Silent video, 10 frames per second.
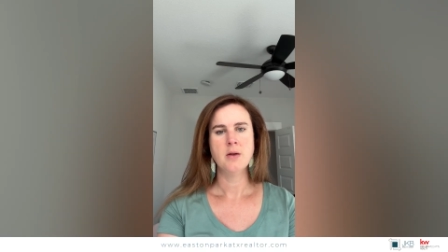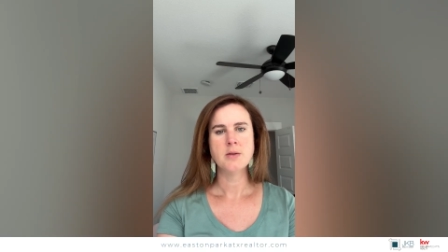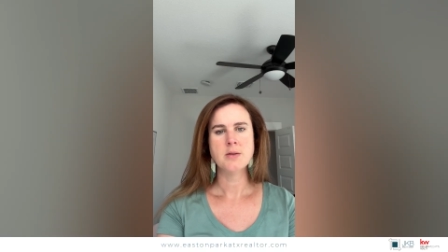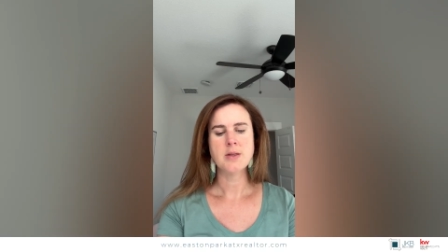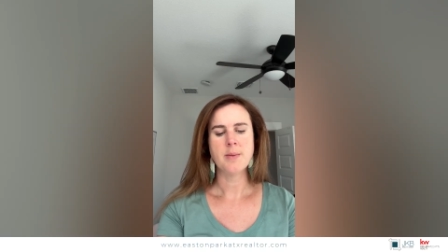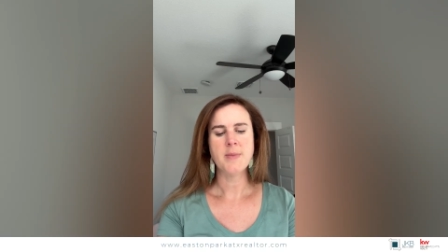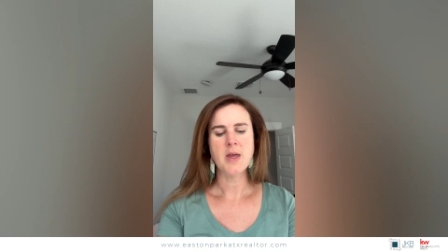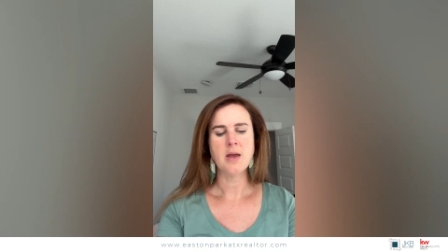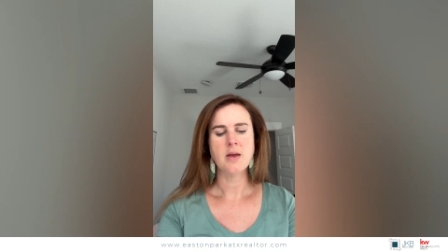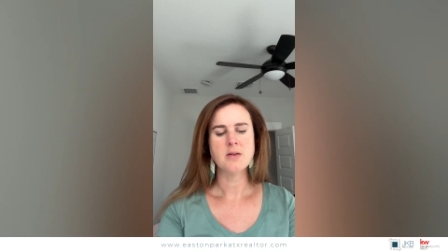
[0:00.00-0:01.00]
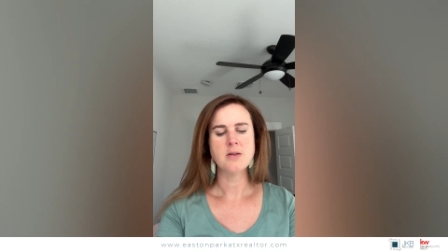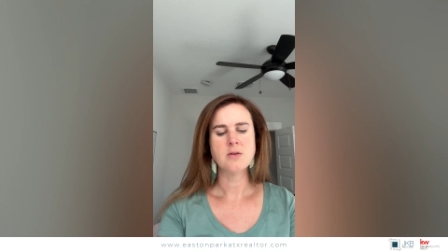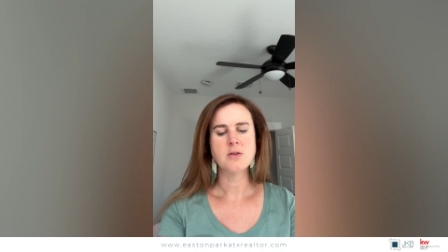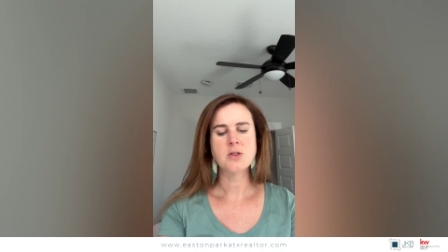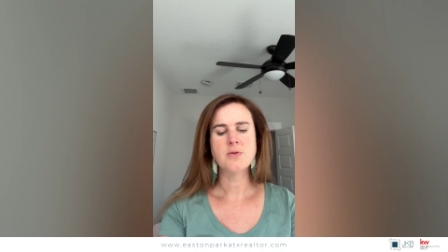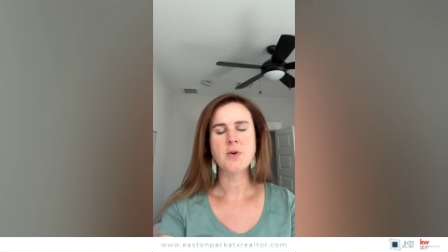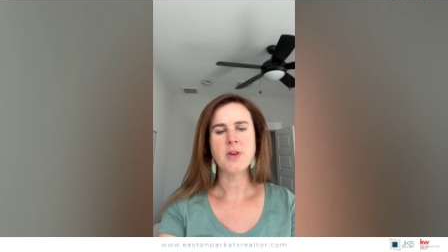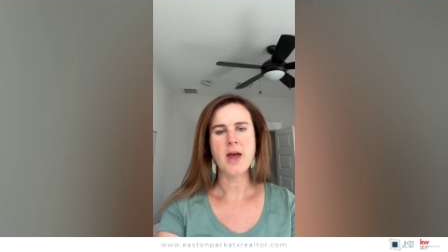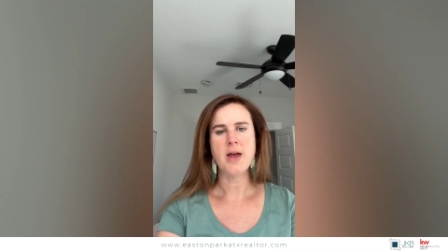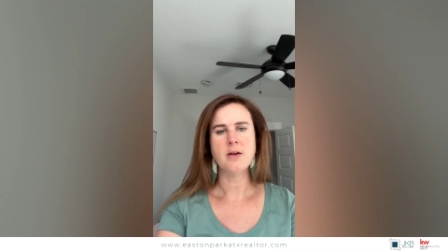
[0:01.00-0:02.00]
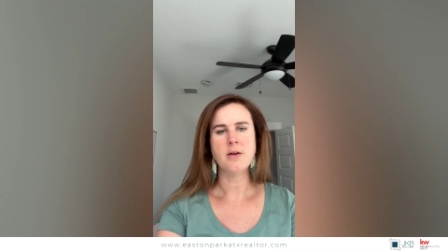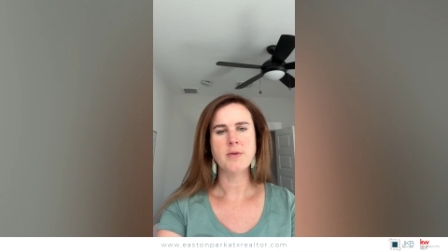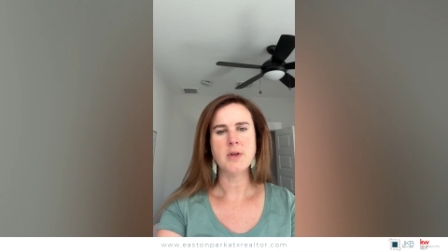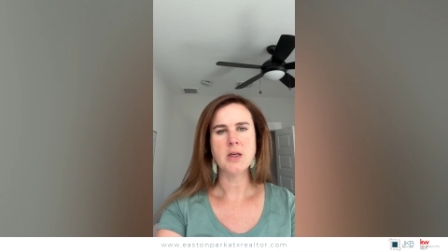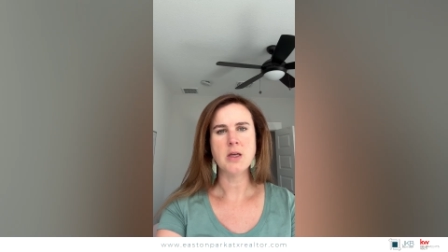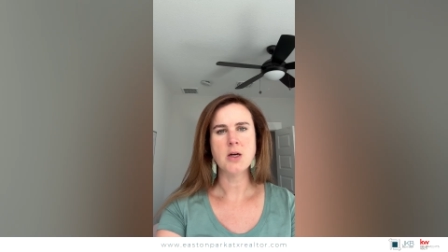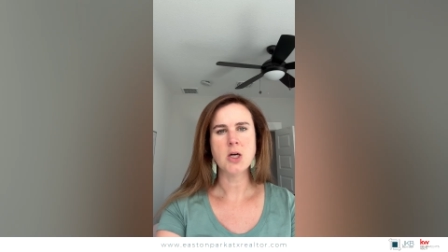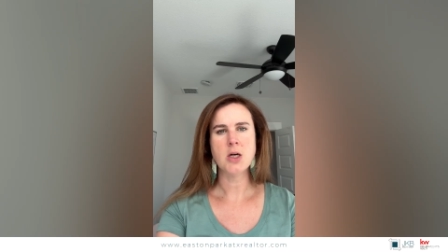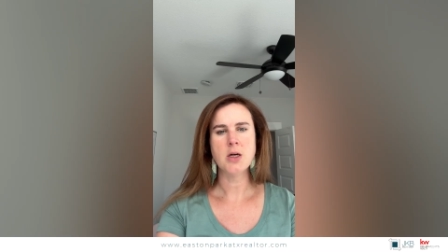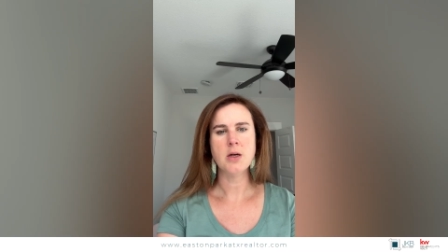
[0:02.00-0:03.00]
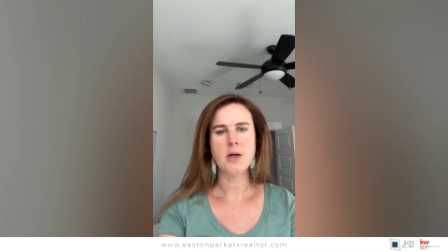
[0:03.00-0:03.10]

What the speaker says: something for the end of the year.